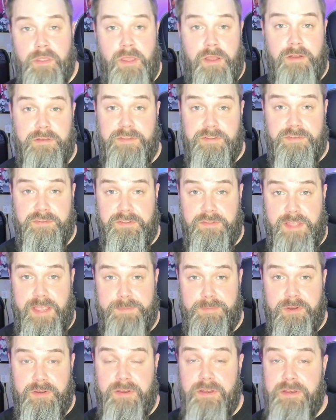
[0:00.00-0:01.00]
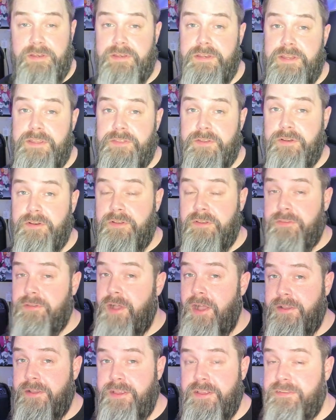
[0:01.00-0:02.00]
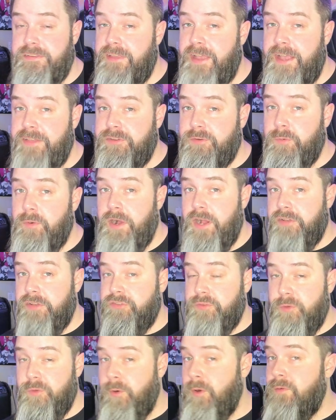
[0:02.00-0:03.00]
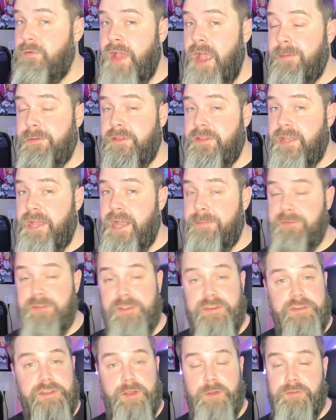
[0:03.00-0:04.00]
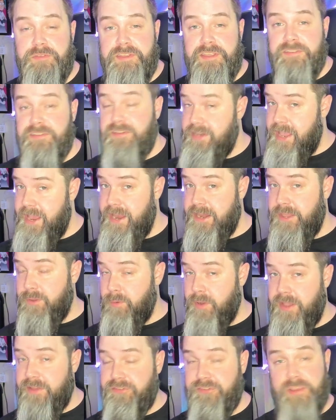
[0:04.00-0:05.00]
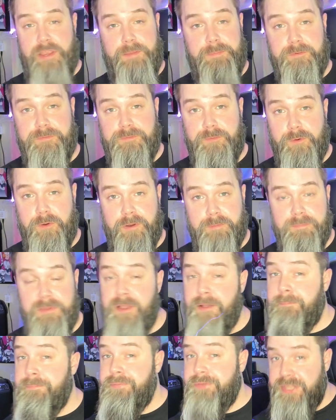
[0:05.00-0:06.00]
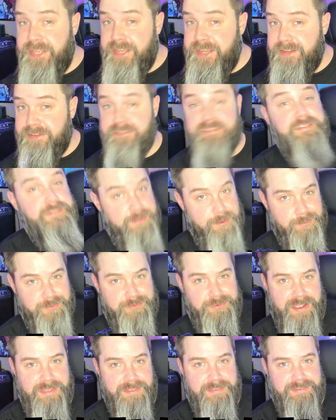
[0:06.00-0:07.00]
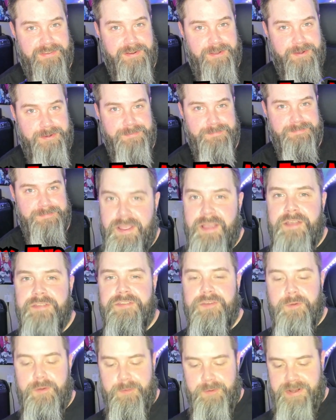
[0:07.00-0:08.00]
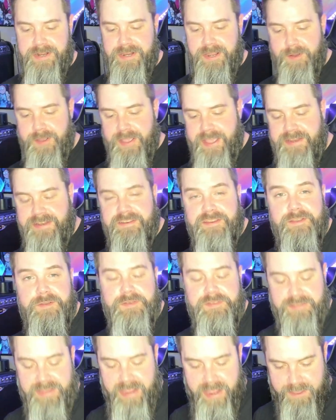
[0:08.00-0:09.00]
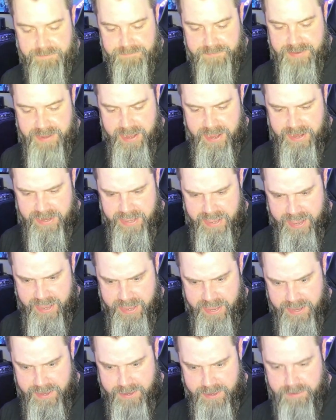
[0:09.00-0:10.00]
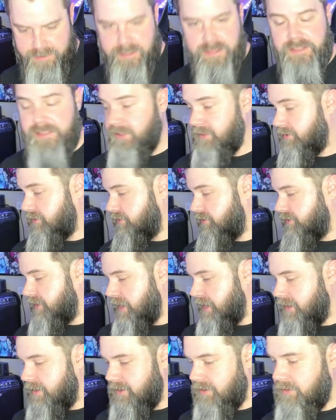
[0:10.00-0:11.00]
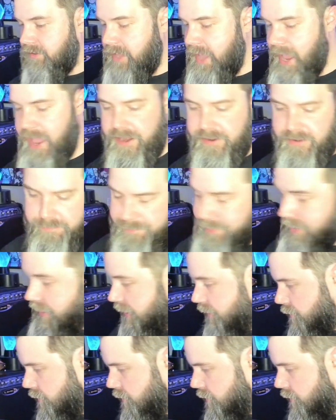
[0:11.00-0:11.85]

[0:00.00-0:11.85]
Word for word: Disclaimer, neither Talking Sasquatch nor Rabbit Labs condones this in any way, shape, or form. Please don't try this at home. So what we're gonna go ahead and do is I've got a single header pin.